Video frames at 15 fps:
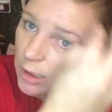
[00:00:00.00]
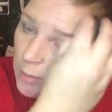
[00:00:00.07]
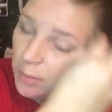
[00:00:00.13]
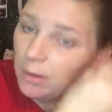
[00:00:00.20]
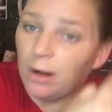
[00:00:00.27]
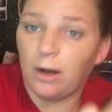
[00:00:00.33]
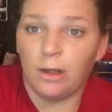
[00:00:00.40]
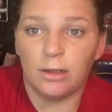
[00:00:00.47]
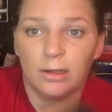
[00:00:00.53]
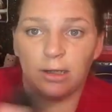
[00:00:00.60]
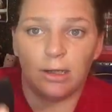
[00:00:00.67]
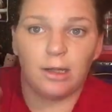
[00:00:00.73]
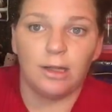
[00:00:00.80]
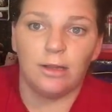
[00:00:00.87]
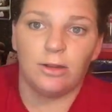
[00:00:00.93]
the product, then
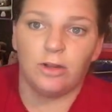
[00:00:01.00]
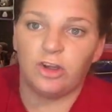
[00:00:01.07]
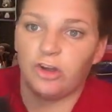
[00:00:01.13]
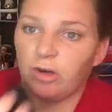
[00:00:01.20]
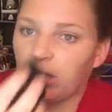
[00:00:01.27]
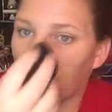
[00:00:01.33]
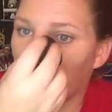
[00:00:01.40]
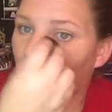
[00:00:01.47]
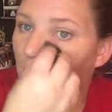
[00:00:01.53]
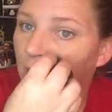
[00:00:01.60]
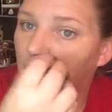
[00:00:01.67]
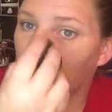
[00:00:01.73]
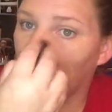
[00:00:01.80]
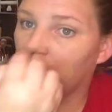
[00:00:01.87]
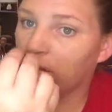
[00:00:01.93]
it gets sticky
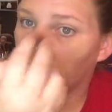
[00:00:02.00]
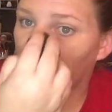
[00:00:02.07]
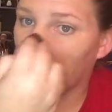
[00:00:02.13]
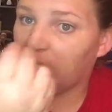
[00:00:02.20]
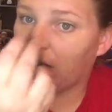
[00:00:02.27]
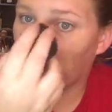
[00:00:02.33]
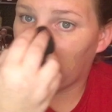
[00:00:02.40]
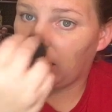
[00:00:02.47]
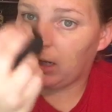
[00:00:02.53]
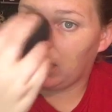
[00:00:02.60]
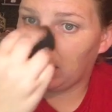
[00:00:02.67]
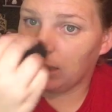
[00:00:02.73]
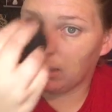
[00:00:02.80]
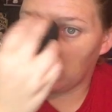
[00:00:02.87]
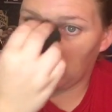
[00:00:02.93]
and
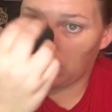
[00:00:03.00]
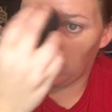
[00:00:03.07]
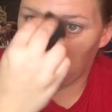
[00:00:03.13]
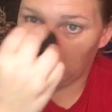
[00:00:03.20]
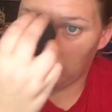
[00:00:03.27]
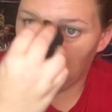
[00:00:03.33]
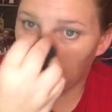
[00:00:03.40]
all that.